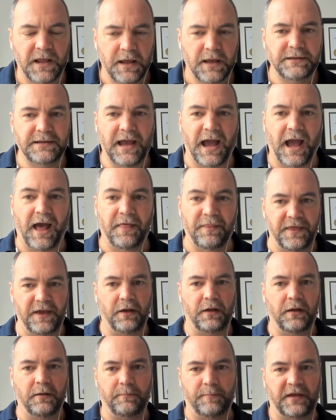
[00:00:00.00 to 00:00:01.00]
yeah,
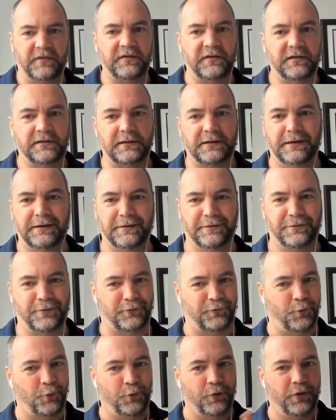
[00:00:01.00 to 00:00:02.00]
they'll basically, there's
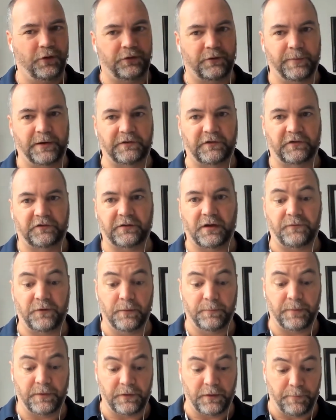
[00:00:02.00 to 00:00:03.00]
a whole other bunch of stuff here,
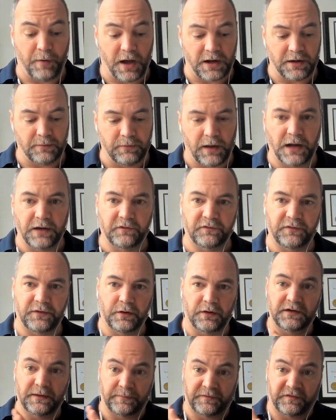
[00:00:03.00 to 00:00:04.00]
but the bottom line is
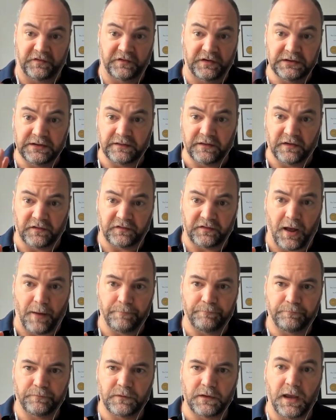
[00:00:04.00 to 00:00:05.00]
they'll end up sealing this
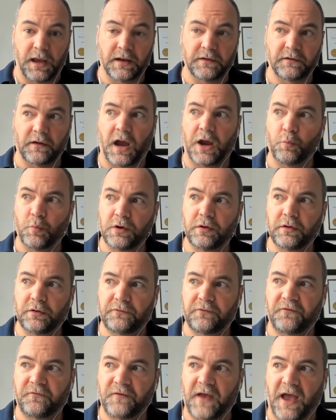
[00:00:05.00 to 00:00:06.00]
up. And I will
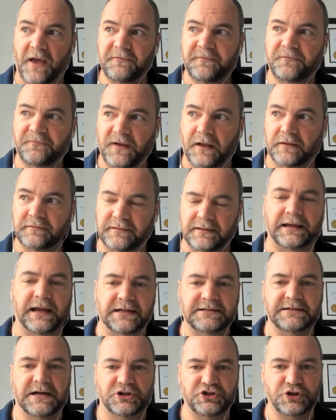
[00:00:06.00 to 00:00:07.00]
have felt like I
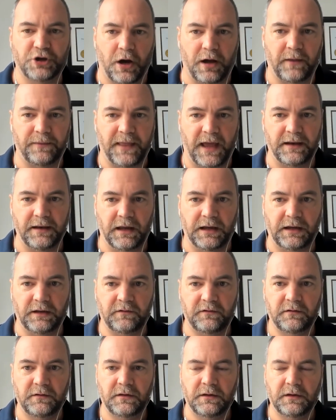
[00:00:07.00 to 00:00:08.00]
touched God that night.
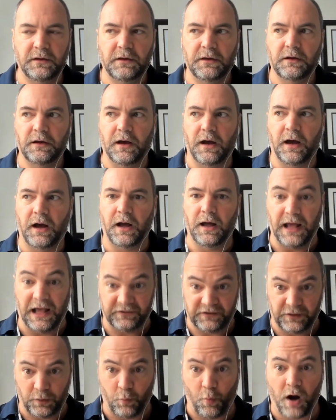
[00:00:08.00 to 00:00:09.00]

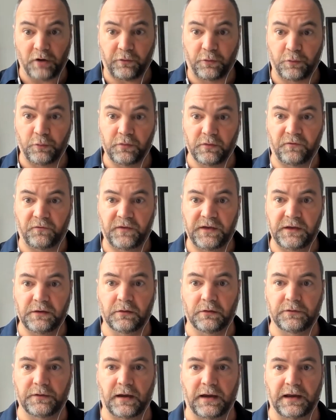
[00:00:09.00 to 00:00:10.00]
As I walked through the
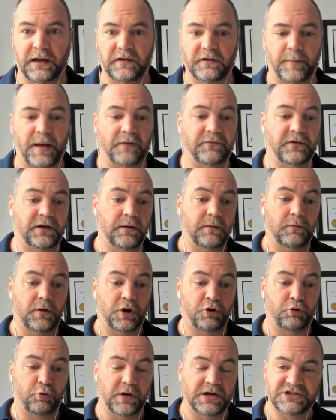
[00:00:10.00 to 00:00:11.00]
field, I end up having a
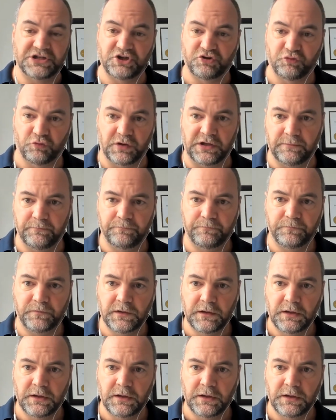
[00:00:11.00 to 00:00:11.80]
crazy dream